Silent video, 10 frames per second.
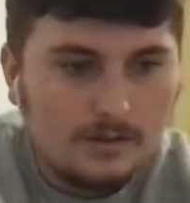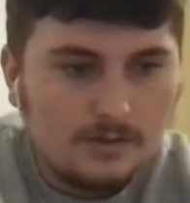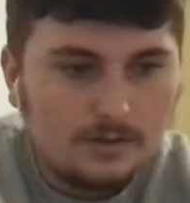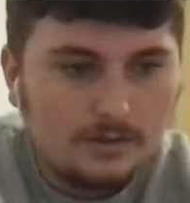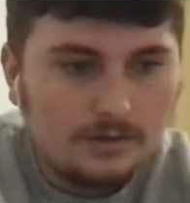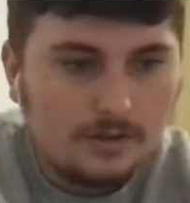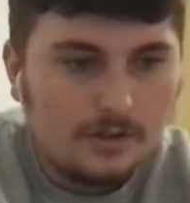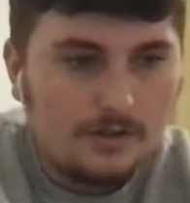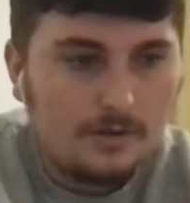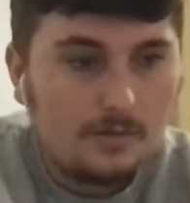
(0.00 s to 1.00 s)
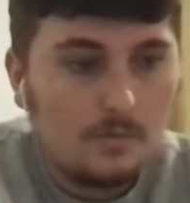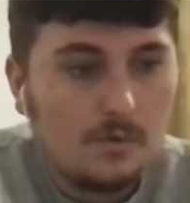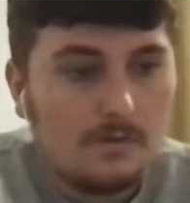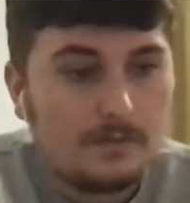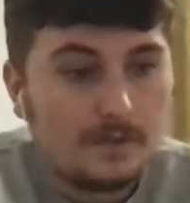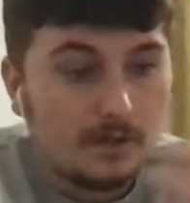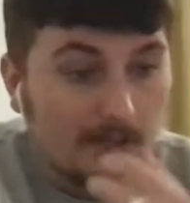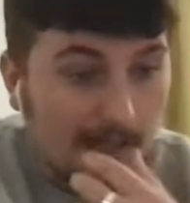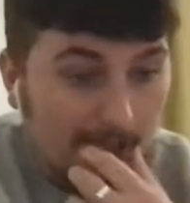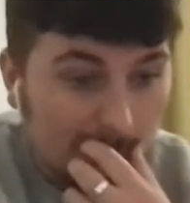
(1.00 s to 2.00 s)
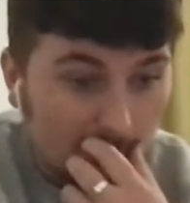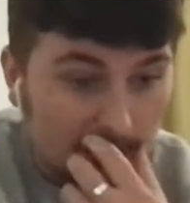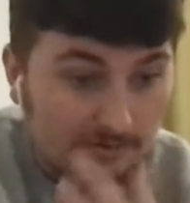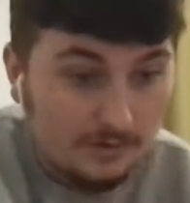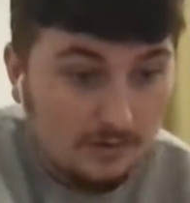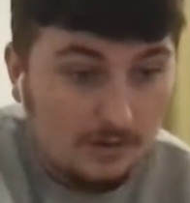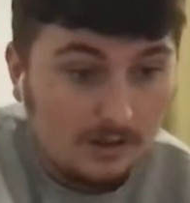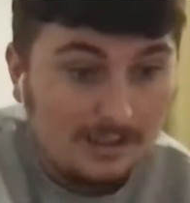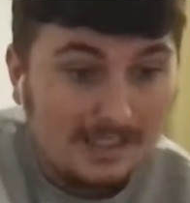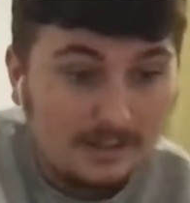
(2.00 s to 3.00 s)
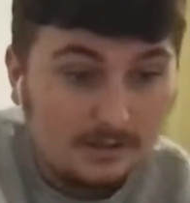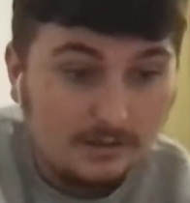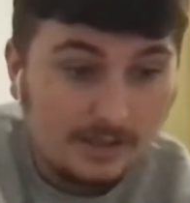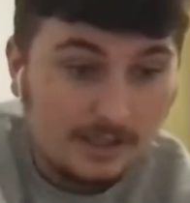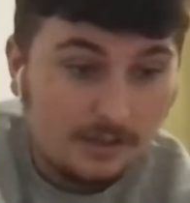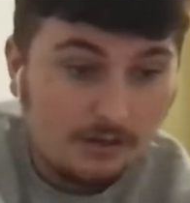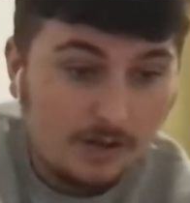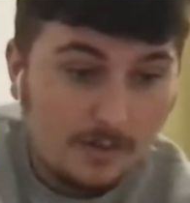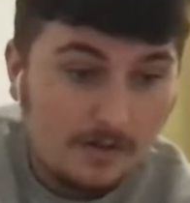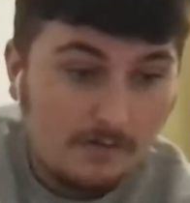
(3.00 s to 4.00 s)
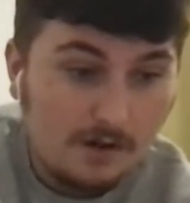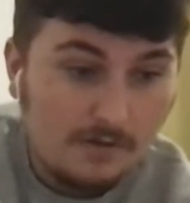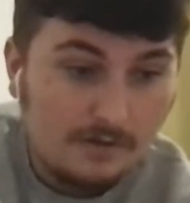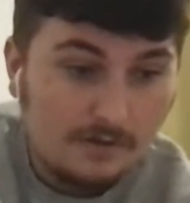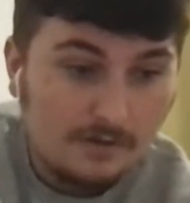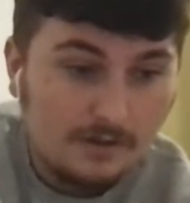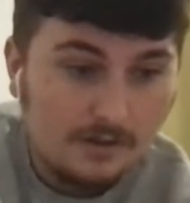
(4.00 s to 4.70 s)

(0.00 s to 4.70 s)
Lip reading: So what have we got next? We have got Leyton Orient against Tranmere Rovers.